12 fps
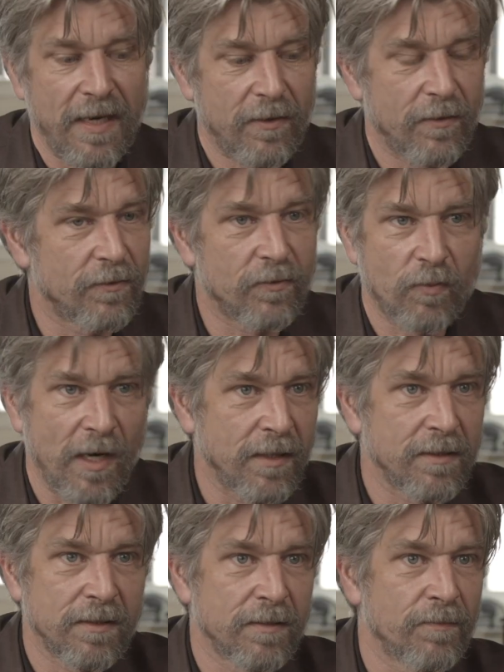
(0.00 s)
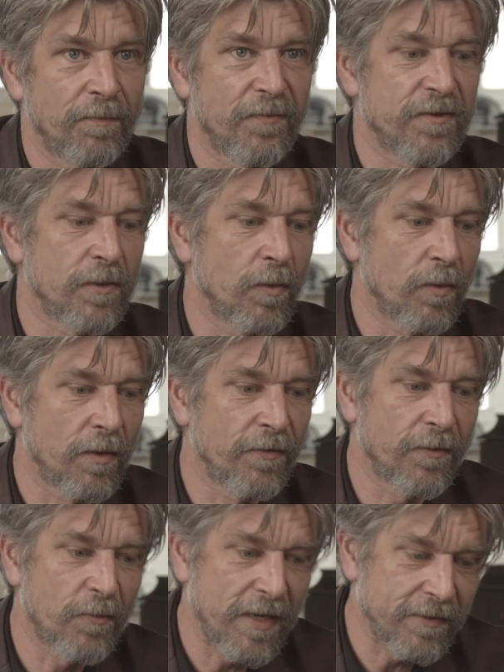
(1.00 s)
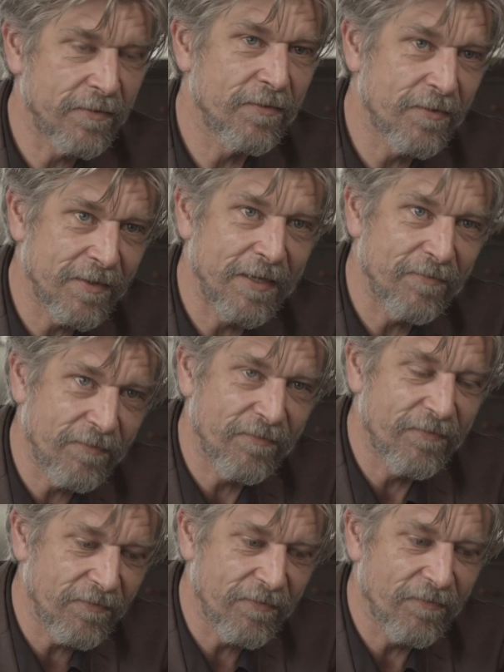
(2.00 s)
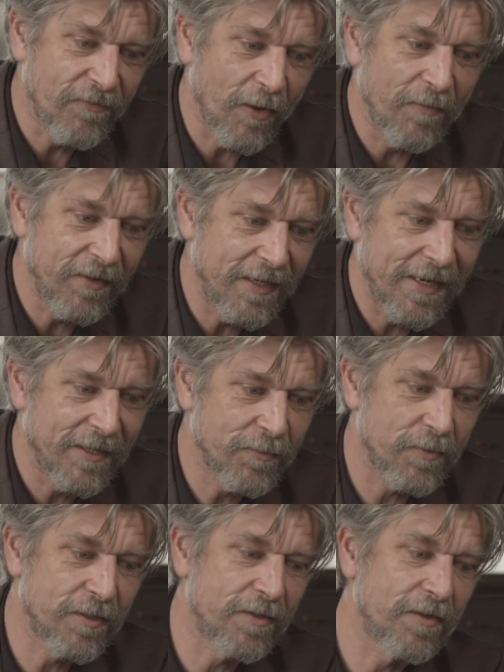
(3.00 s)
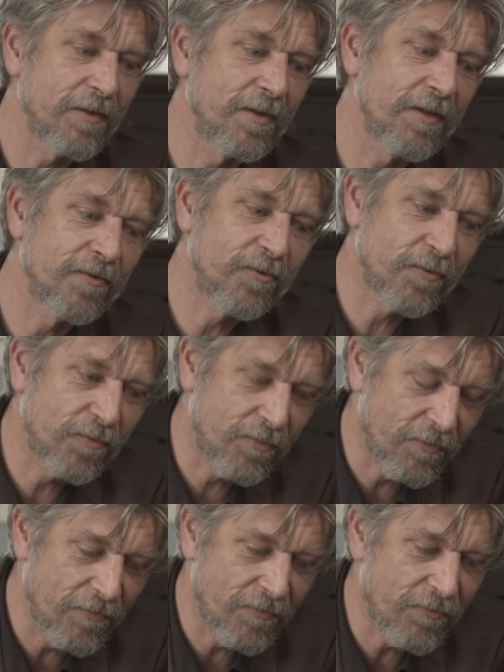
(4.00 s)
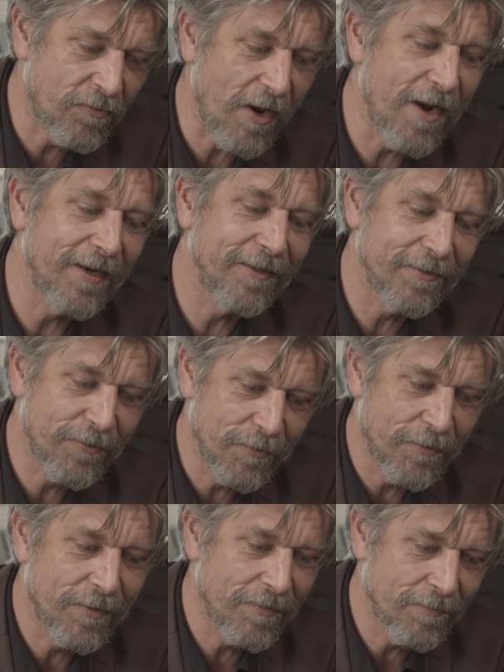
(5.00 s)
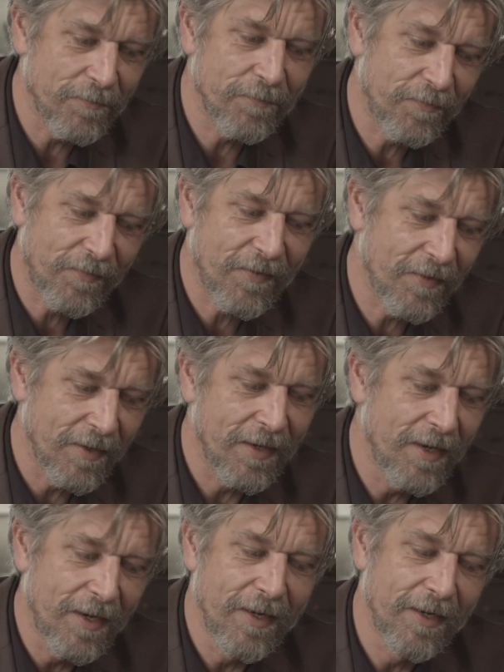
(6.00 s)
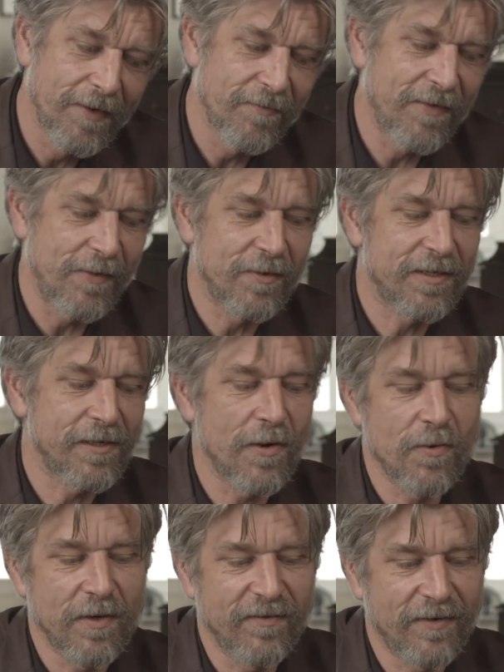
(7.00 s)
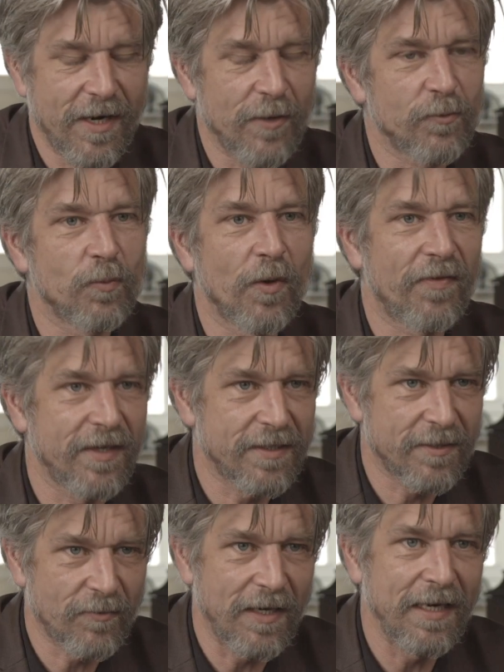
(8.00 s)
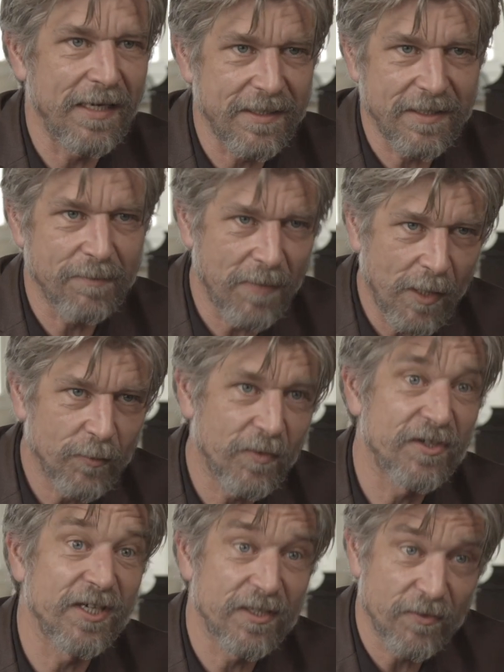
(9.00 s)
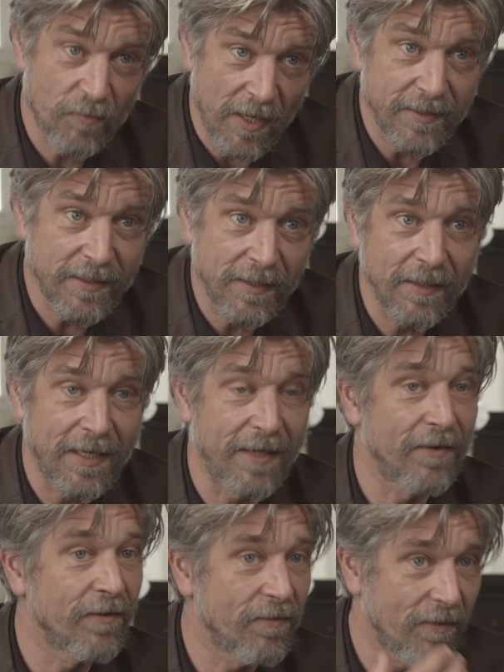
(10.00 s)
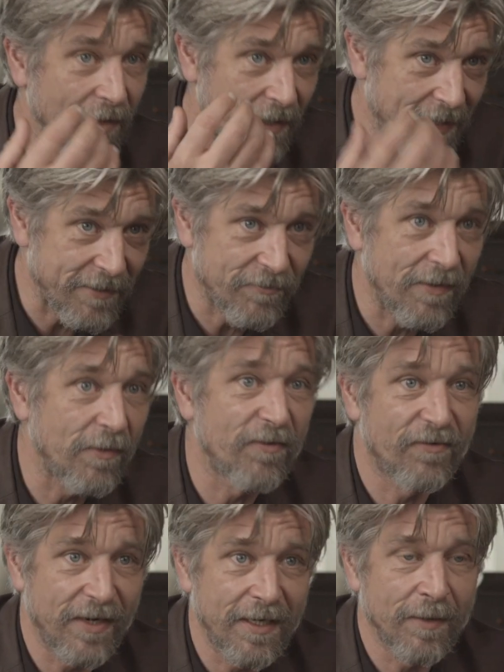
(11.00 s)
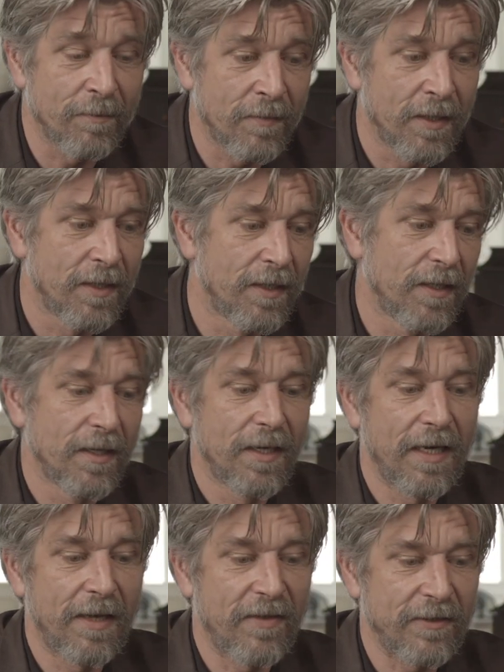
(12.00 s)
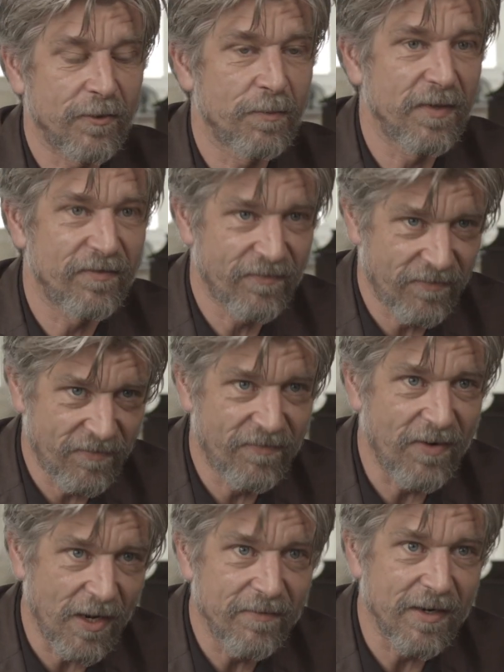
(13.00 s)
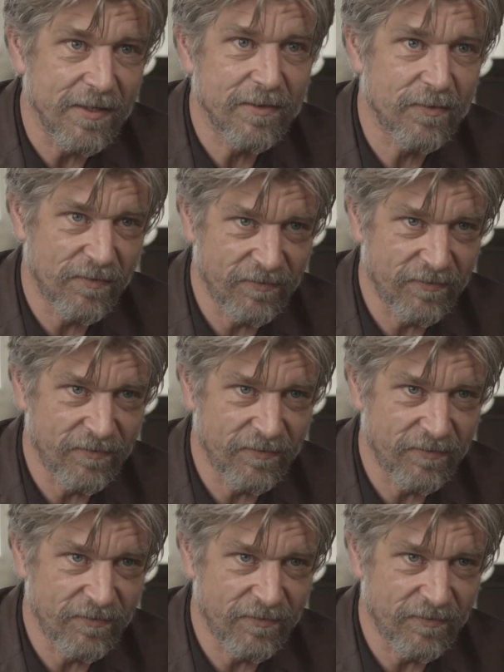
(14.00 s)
I couldn't write. So the following years was trying to very slowly find out what this really is about, which is writing and literary freedom, and that took me 5 years